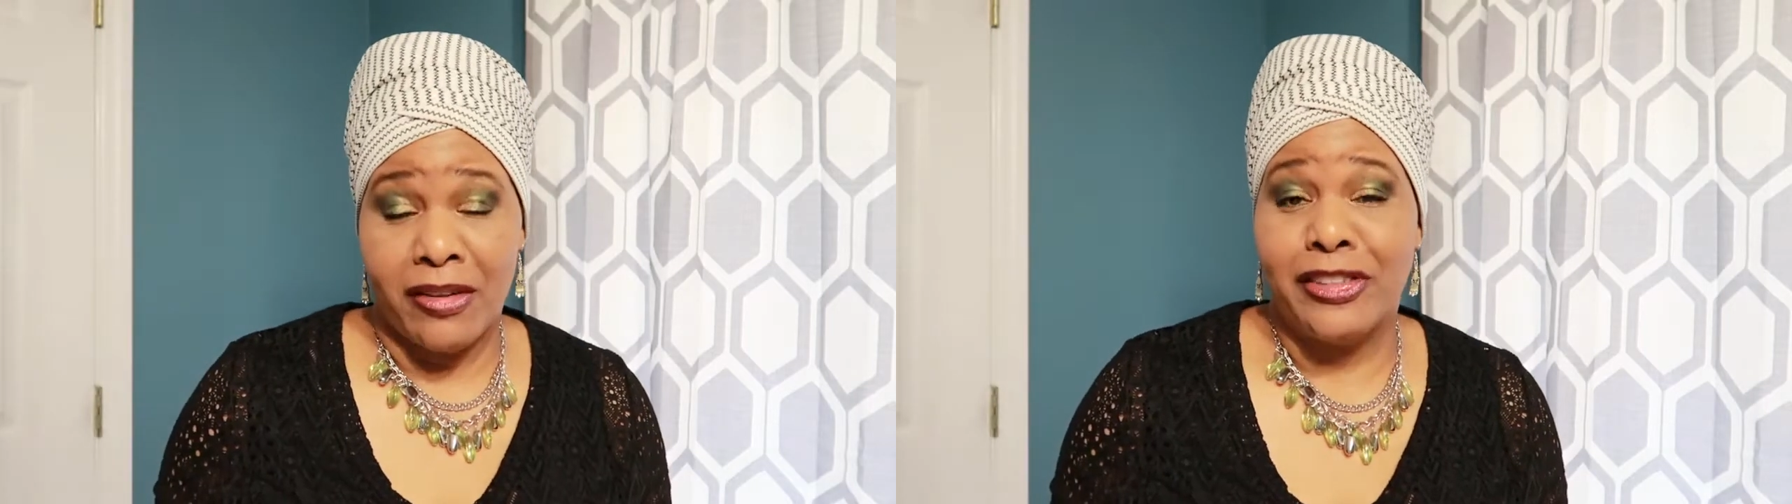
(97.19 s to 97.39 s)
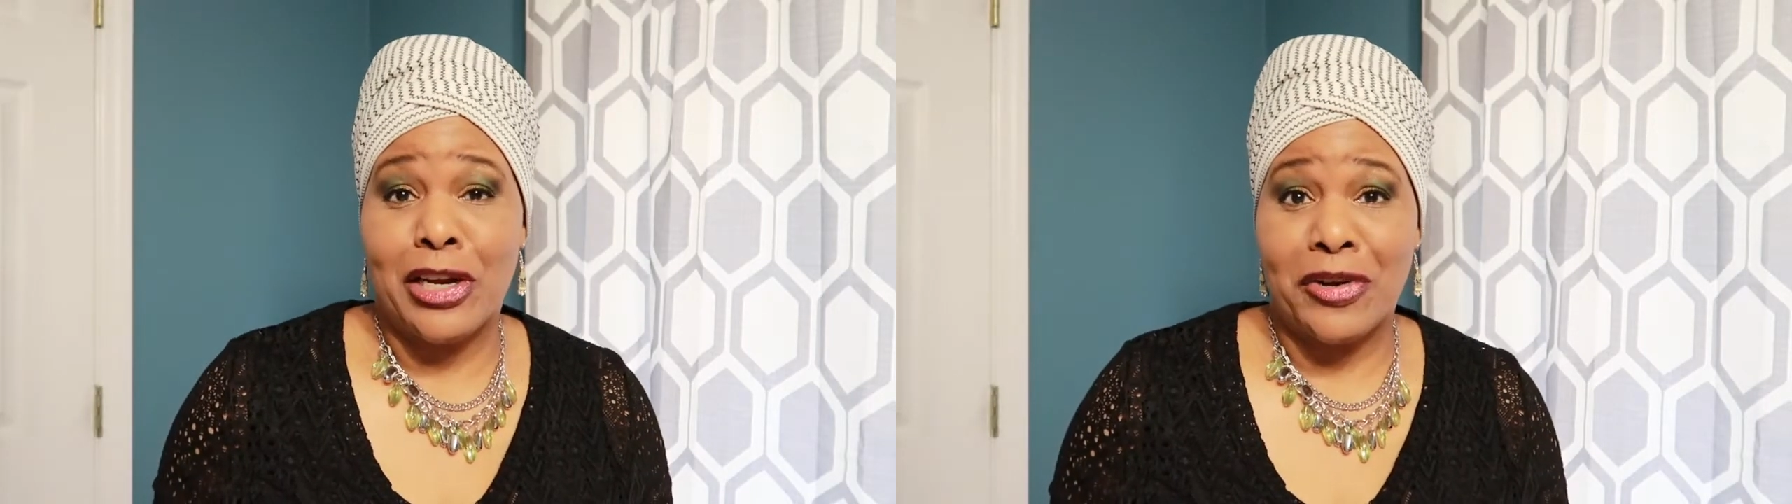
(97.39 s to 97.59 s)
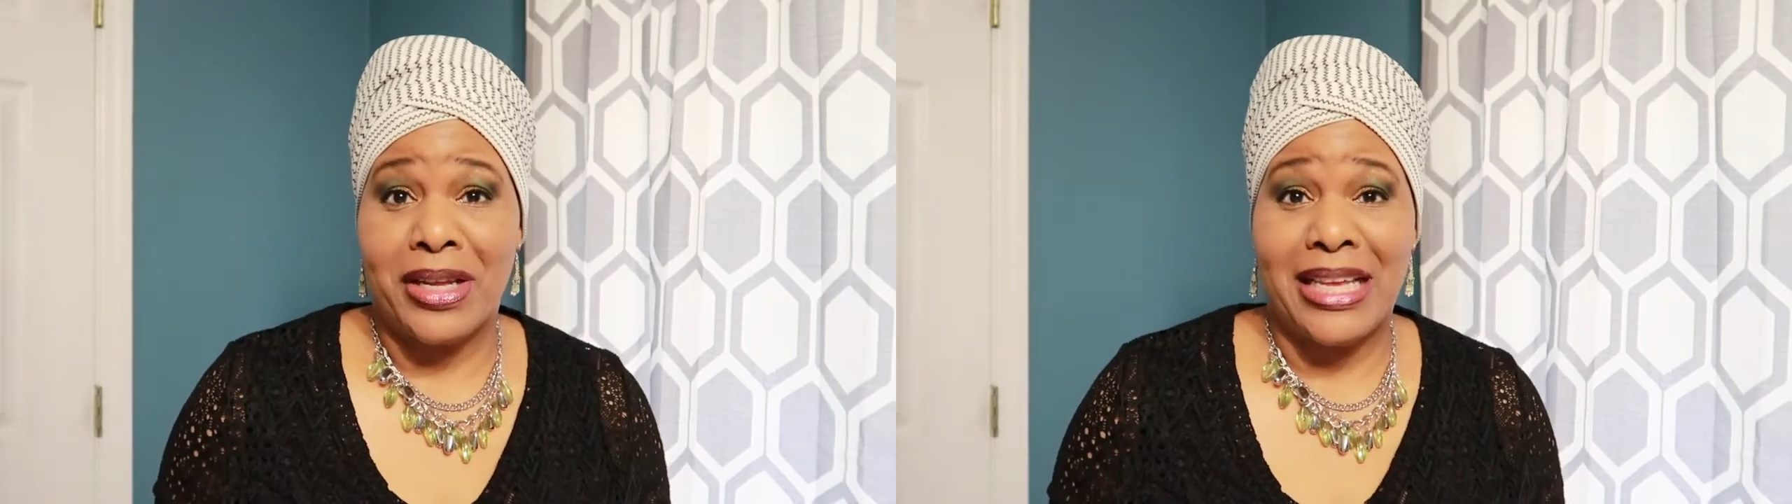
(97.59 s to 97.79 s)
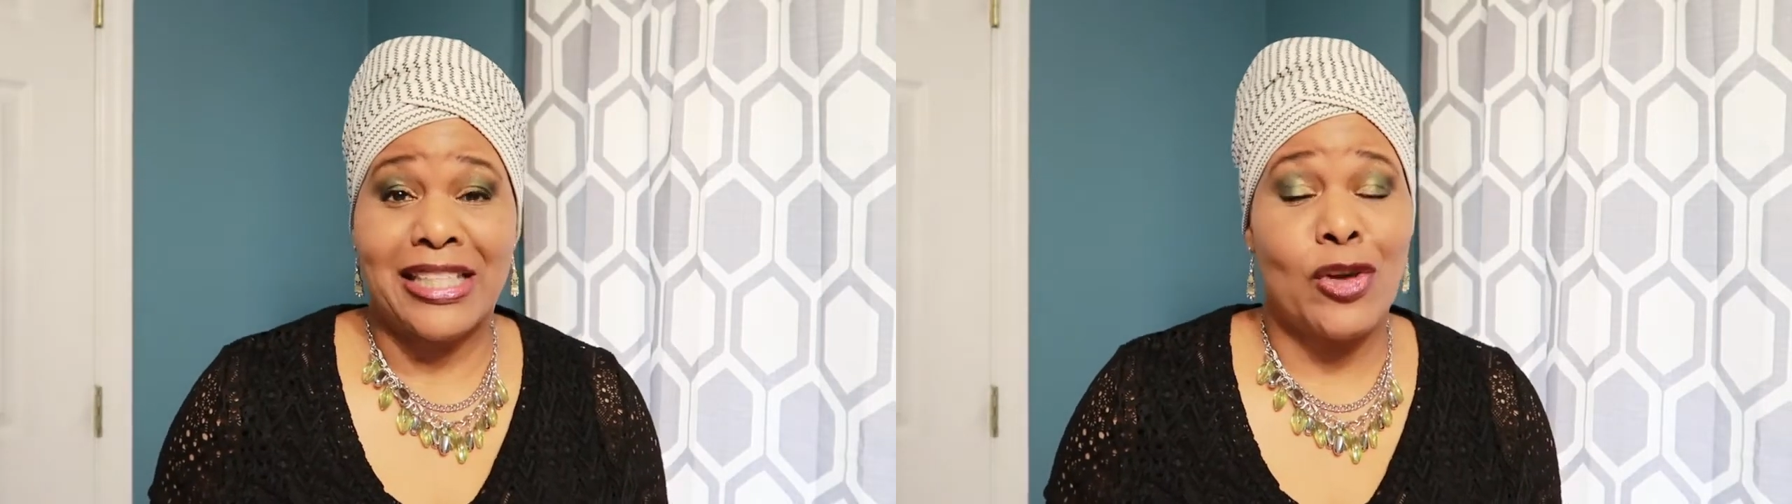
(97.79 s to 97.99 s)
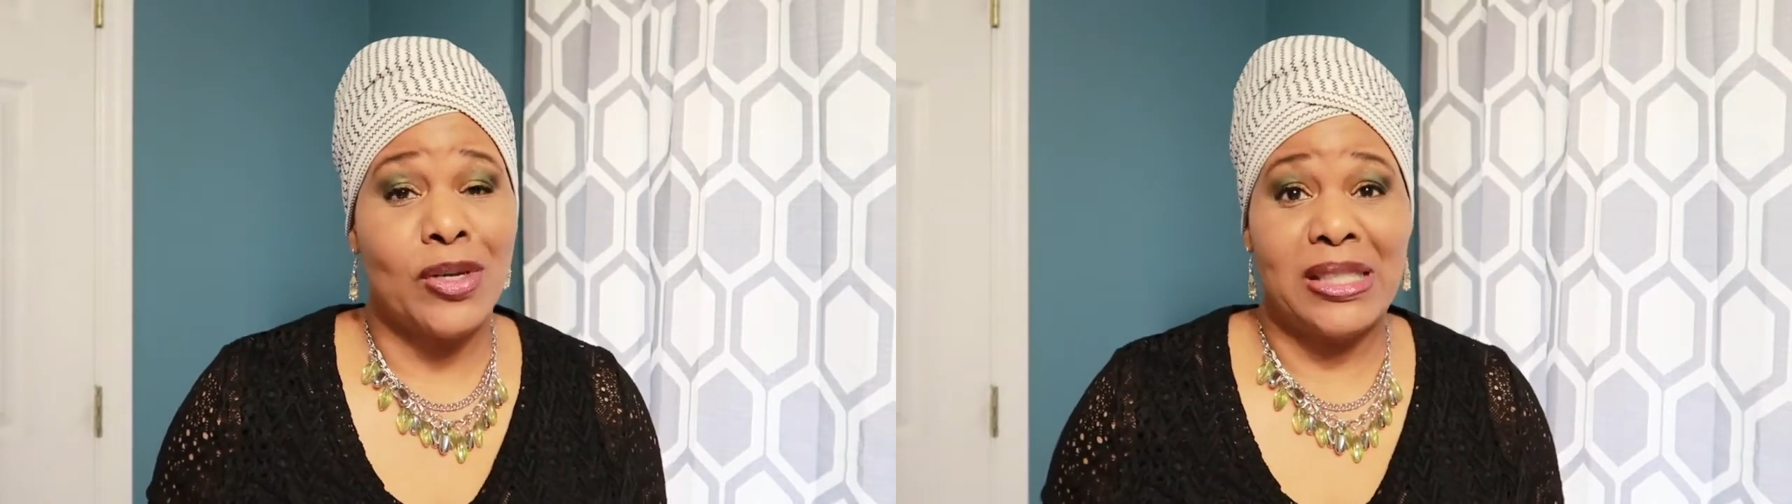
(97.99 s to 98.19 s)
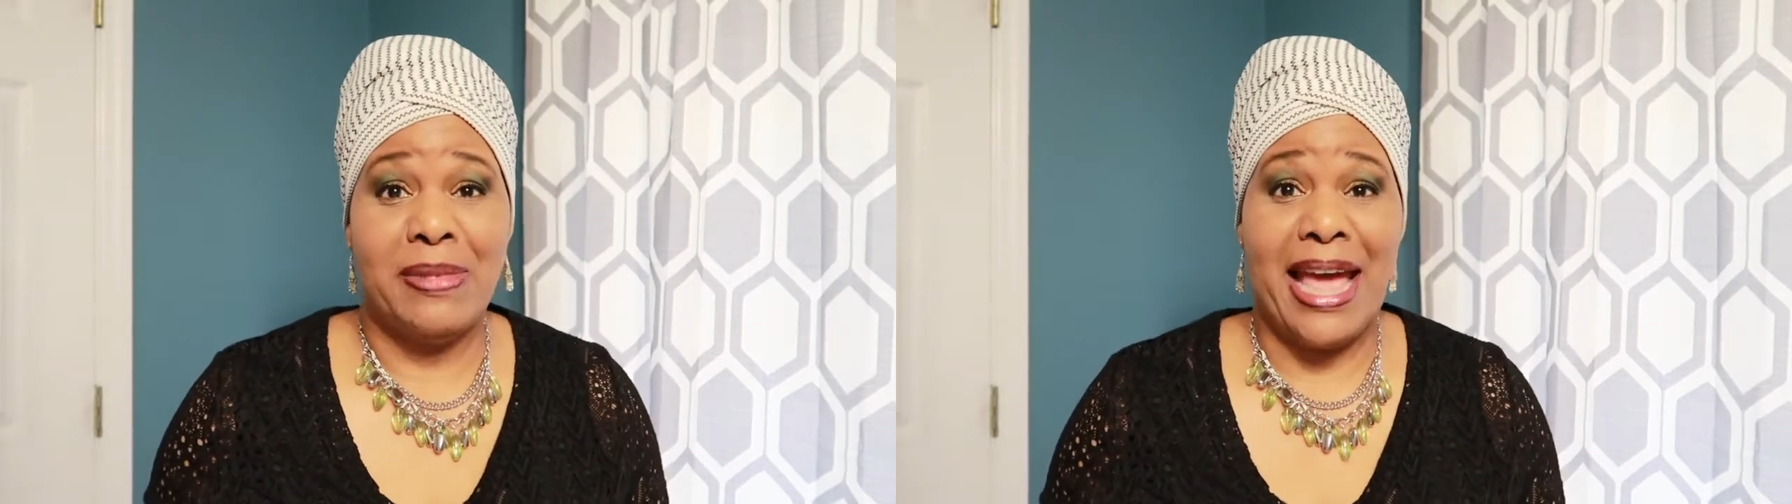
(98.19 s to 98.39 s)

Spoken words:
of learning is going to be